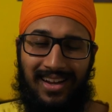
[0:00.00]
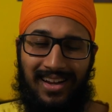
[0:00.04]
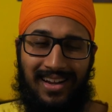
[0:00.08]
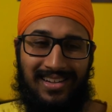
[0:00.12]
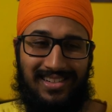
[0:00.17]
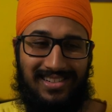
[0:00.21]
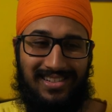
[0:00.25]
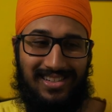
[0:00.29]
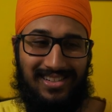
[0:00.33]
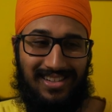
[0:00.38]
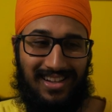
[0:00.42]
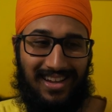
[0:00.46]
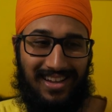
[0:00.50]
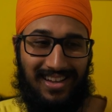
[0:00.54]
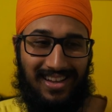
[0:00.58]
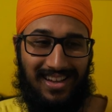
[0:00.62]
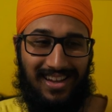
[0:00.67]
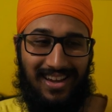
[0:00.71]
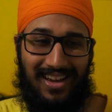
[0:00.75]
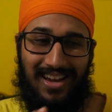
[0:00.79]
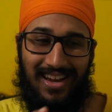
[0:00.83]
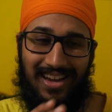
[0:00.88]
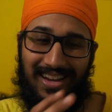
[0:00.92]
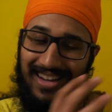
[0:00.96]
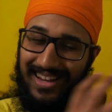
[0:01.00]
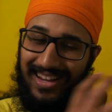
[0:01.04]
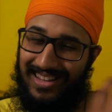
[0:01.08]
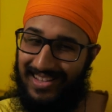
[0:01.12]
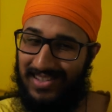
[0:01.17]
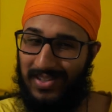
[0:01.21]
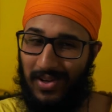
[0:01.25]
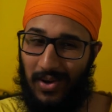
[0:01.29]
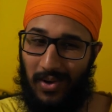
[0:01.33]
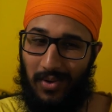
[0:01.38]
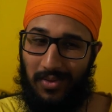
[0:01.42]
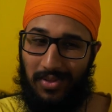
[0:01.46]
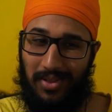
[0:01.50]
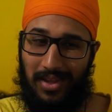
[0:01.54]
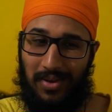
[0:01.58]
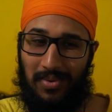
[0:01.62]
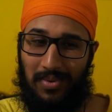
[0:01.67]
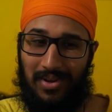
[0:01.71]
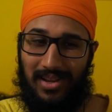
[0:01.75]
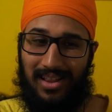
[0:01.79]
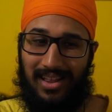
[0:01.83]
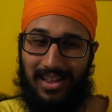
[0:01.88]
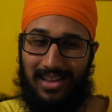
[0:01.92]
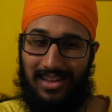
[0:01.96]
And it's just like, you had this whole thing
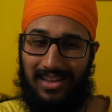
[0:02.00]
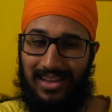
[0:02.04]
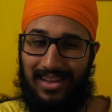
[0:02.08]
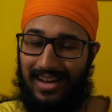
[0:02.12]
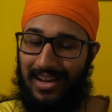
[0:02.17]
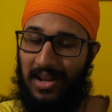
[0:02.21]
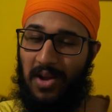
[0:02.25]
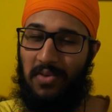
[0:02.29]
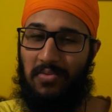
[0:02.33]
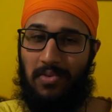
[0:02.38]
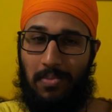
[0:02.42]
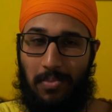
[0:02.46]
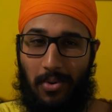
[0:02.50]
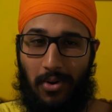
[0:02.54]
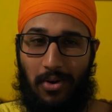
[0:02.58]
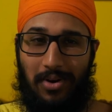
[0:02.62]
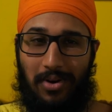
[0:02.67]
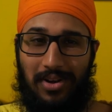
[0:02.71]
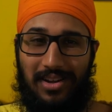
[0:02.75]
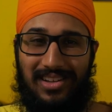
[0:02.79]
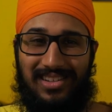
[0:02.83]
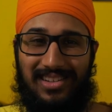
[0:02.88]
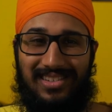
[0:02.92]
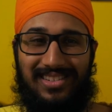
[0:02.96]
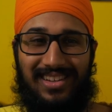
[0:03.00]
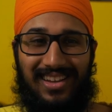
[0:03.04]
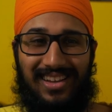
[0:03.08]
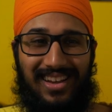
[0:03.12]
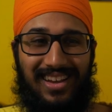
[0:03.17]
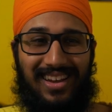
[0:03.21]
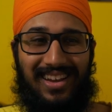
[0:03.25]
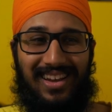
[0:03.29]
where you're like getting over boys,